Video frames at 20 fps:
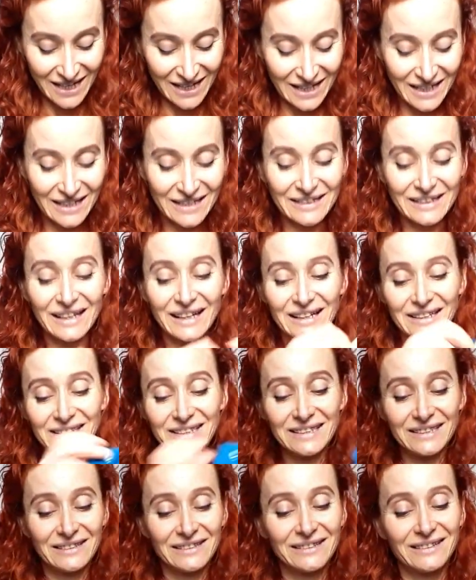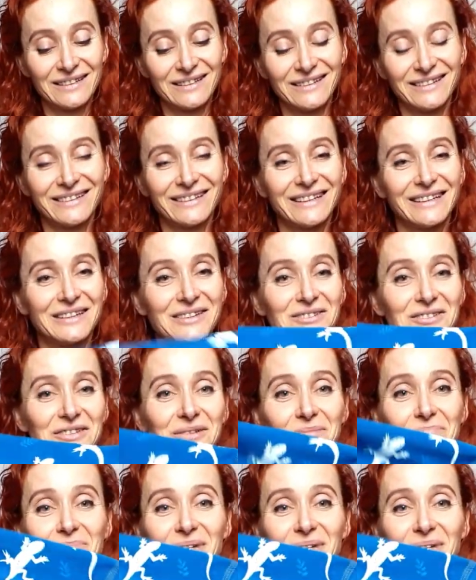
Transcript: And that is the